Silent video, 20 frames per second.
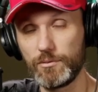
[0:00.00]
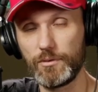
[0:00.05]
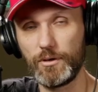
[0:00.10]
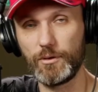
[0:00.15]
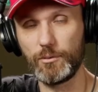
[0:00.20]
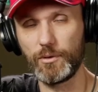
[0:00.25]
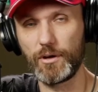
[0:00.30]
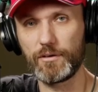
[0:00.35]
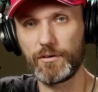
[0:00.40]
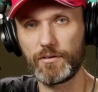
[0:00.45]
you
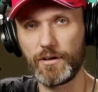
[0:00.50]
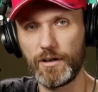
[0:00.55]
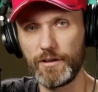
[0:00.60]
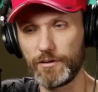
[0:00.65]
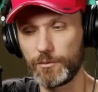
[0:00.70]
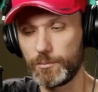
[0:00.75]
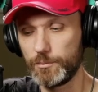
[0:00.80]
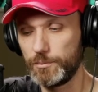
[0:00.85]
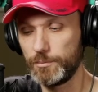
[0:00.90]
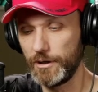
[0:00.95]
know, whatever
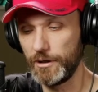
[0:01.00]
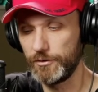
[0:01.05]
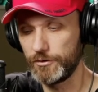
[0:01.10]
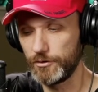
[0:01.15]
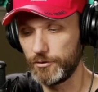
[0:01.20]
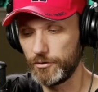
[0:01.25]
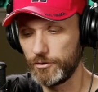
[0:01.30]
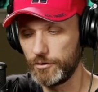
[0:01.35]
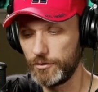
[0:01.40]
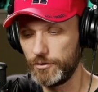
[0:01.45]
other
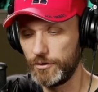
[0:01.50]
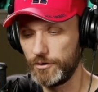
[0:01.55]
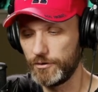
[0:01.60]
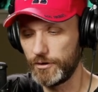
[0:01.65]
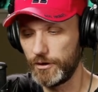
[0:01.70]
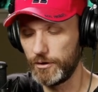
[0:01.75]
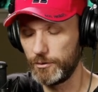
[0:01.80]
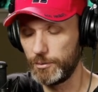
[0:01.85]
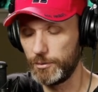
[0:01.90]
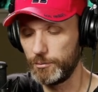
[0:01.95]
places you, it
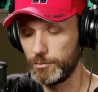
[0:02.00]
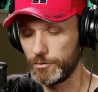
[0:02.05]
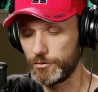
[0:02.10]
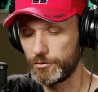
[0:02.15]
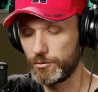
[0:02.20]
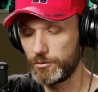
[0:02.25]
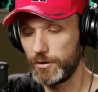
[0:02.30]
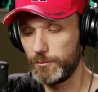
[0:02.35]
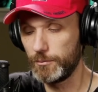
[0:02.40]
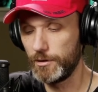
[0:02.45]
is that you people
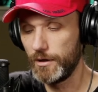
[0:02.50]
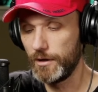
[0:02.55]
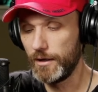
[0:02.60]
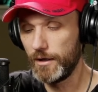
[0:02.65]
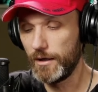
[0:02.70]
stream,